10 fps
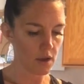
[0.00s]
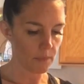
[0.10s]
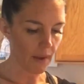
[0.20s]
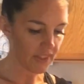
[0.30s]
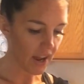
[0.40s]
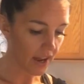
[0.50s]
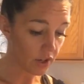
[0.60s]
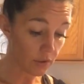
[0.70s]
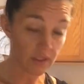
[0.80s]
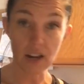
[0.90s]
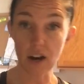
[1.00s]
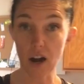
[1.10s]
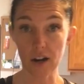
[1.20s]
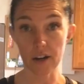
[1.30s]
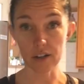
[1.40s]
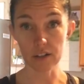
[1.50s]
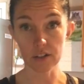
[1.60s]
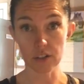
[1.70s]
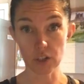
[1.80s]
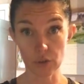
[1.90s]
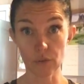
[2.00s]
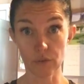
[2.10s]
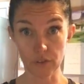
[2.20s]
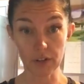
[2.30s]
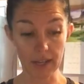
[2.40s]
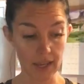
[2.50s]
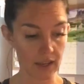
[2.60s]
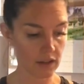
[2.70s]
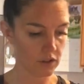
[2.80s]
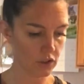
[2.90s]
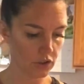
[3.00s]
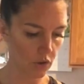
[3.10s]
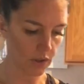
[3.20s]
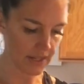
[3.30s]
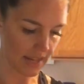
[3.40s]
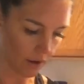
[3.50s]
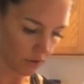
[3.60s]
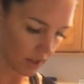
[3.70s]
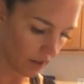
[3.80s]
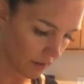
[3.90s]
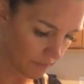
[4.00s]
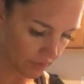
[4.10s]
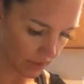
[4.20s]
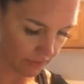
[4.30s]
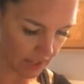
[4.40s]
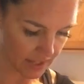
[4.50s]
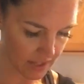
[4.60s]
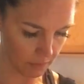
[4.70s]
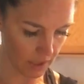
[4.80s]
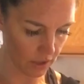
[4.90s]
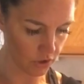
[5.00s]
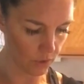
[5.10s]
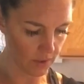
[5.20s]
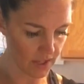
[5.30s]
but I know that there are gluten-free granolas out there if that's something you're doing.